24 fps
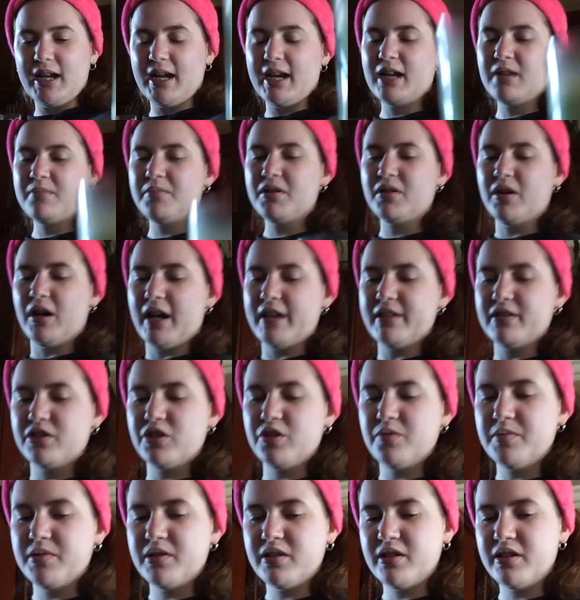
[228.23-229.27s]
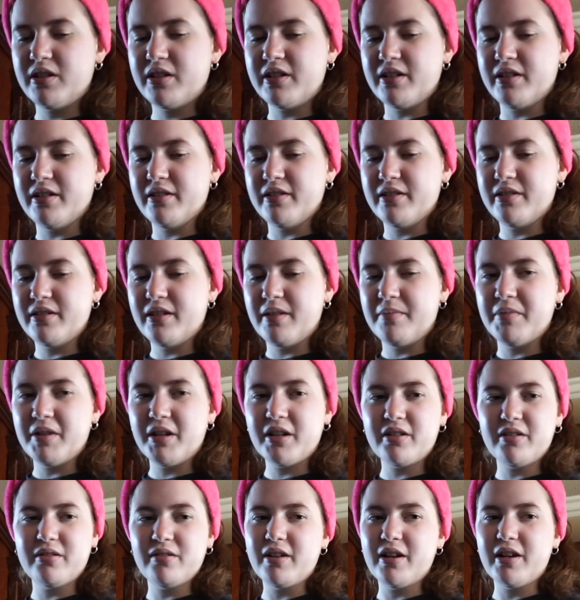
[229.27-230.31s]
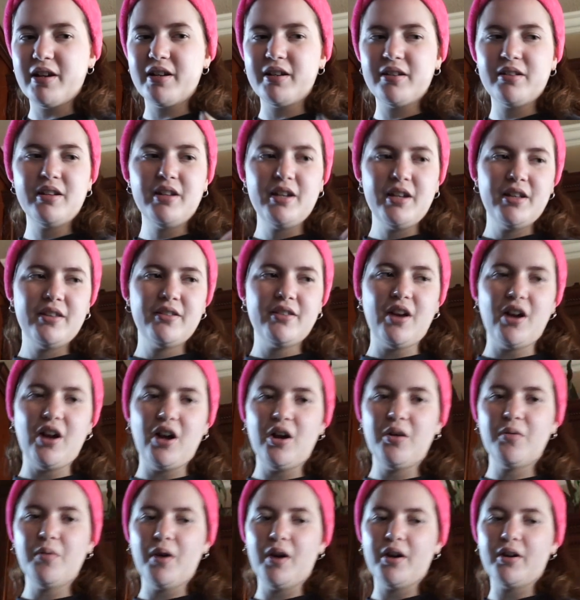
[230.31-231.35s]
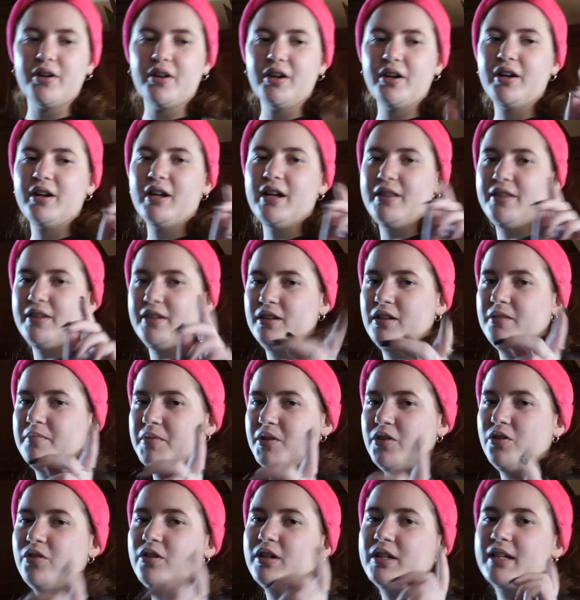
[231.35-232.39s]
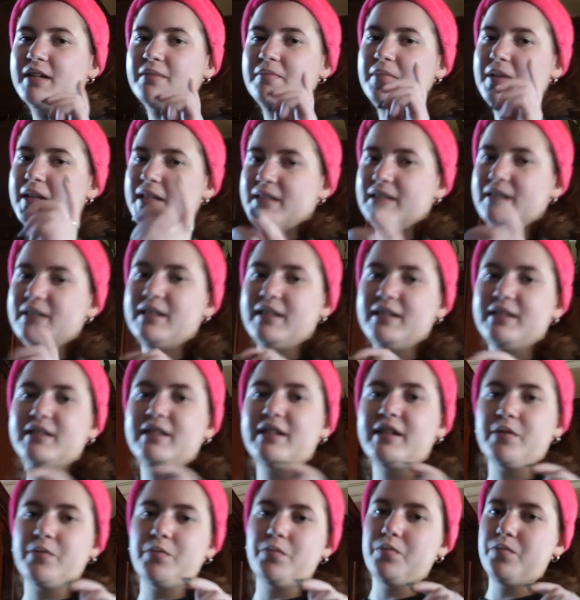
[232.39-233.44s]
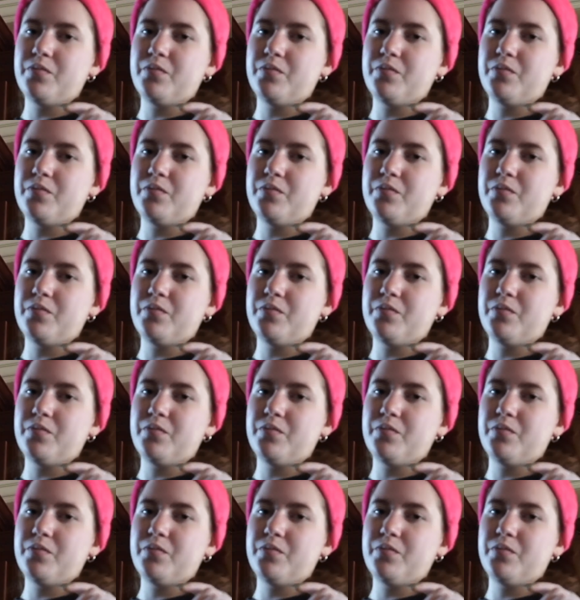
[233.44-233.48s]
I gotta put ice cubes in it because I'm not gonna lie, the hot water and then the milk makes it taste like